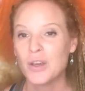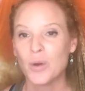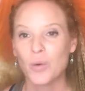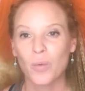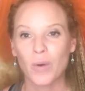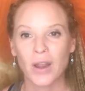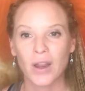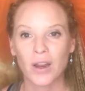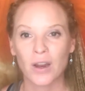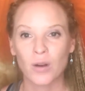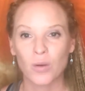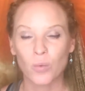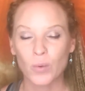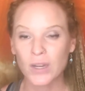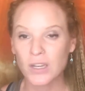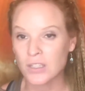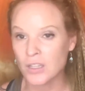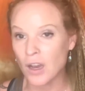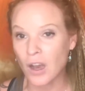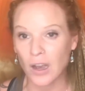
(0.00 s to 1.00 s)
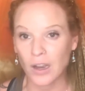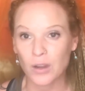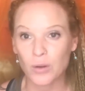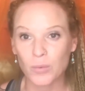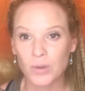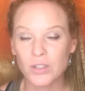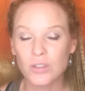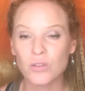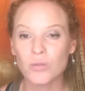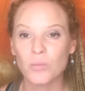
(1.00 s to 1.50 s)
where we talk,
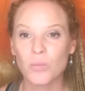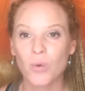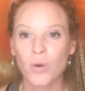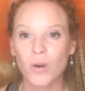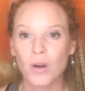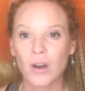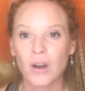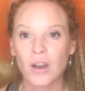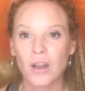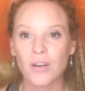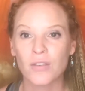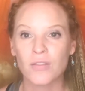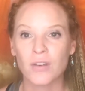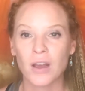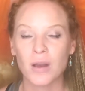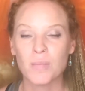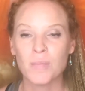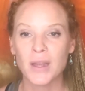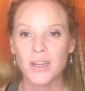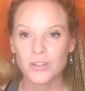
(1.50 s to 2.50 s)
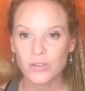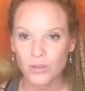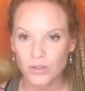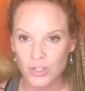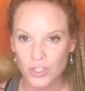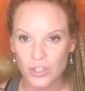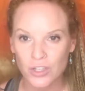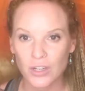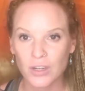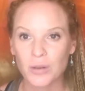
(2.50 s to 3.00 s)
we do more of a
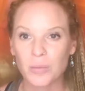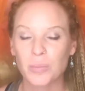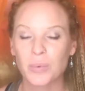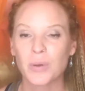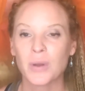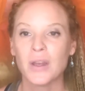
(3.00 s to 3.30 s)
mentorship